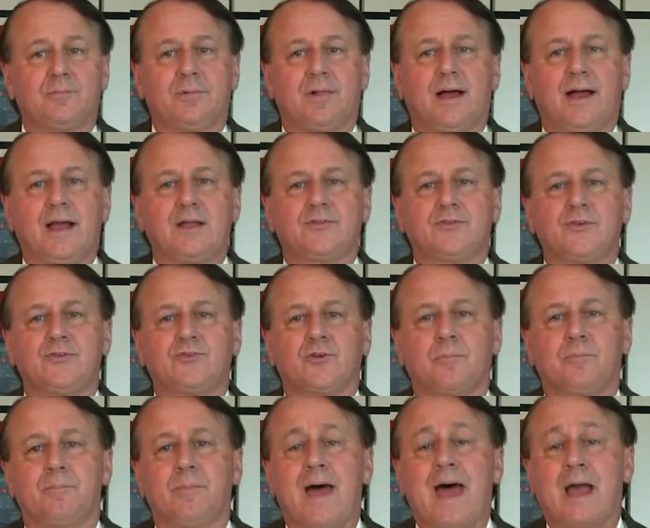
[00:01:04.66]
appliances,
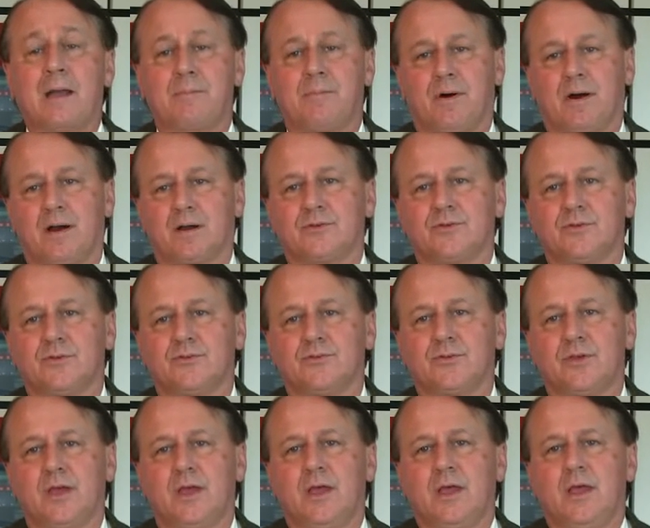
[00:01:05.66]
or back
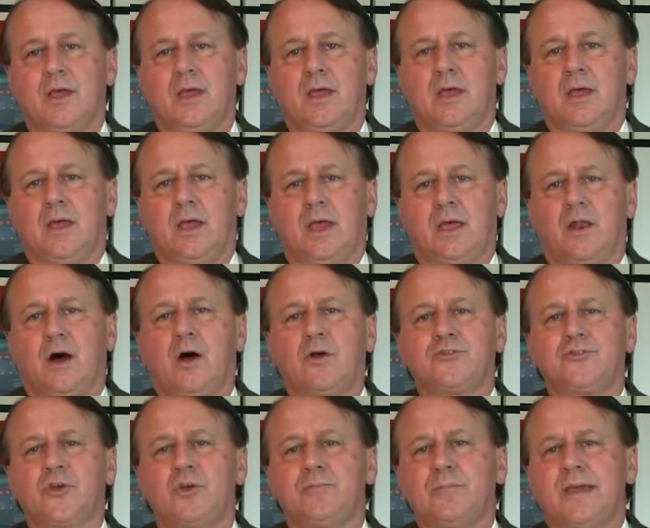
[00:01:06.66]
boxes. It
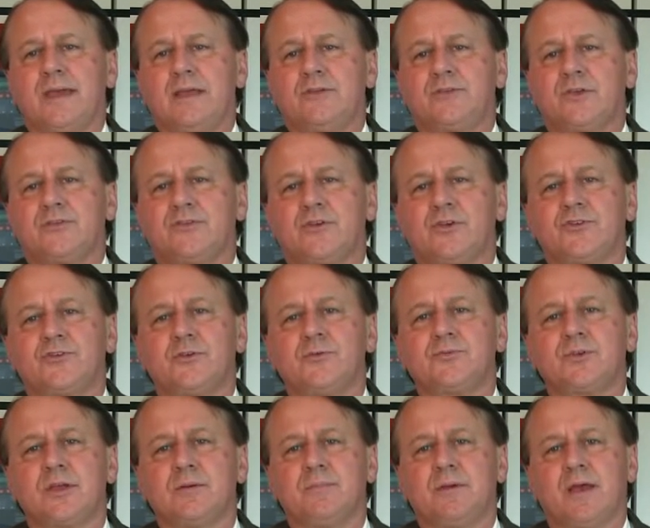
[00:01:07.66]
also means that
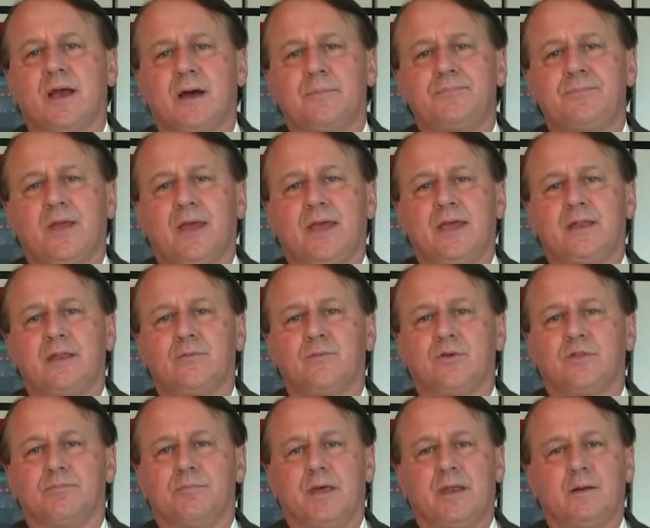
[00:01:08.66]
systems can be updated
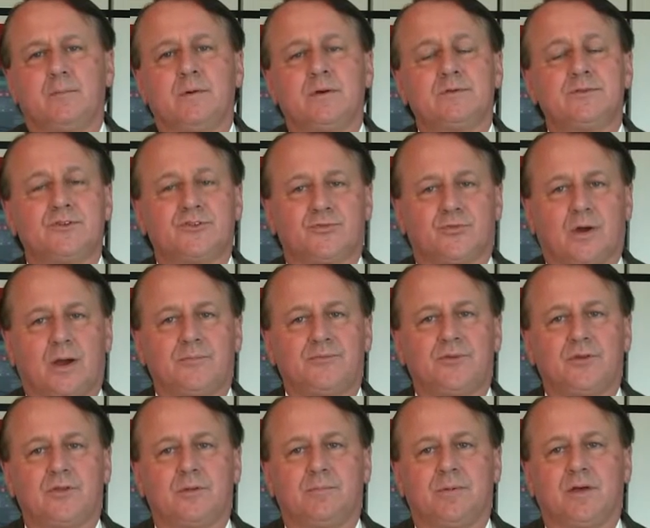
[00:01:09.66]
with minimal
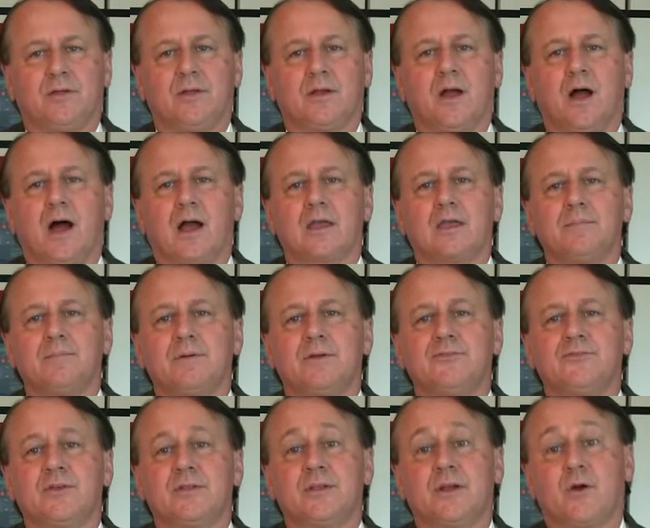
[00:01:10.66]
disruption to building
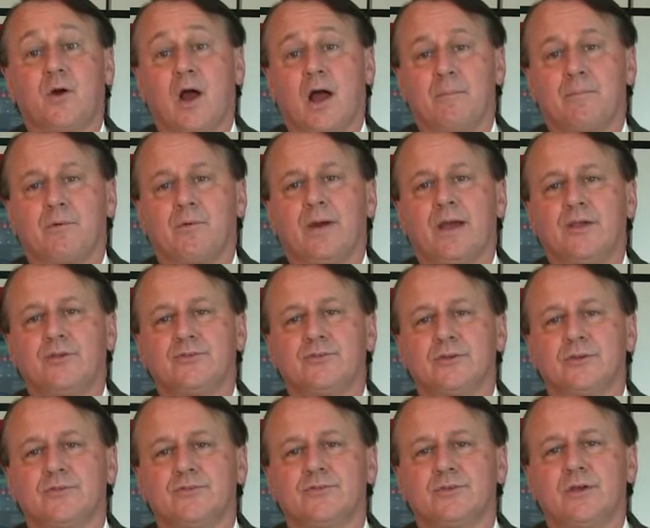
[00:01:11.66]
occupants and their
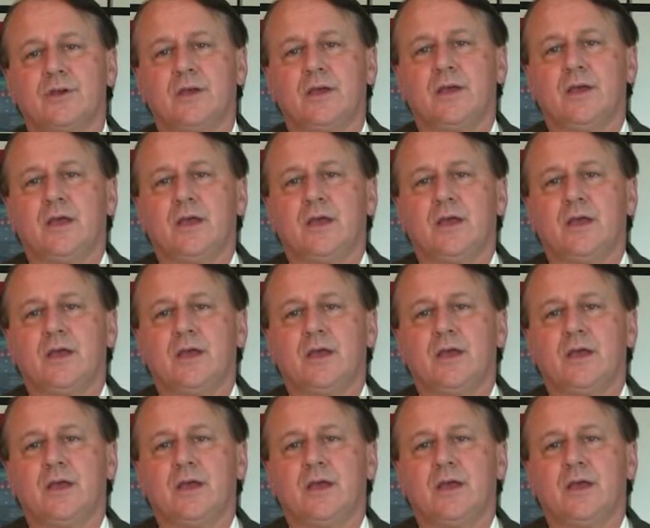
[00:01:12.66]
operations.